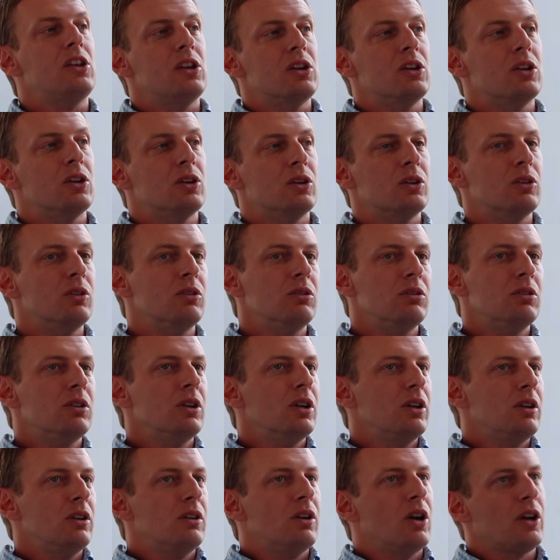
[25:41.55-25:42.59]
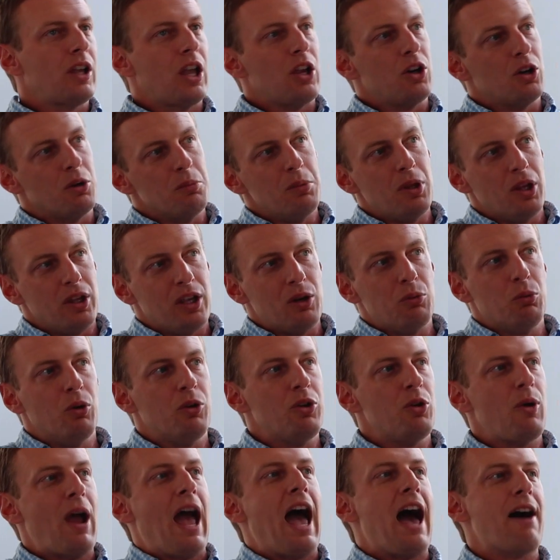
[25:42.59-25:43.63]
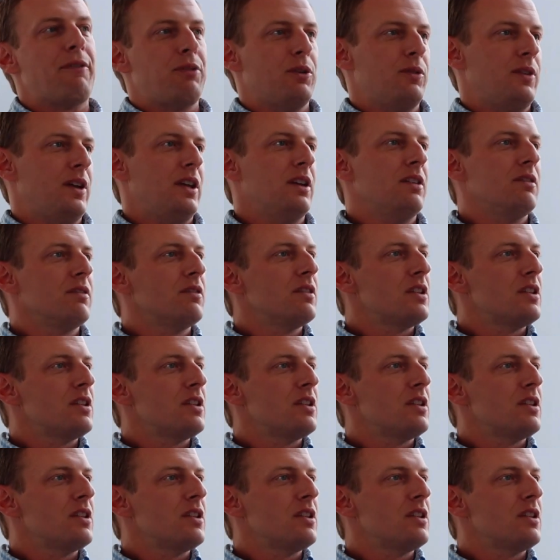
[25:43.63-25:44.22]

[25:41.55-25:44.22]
you, okay, you're $1 million, we'll do half of it.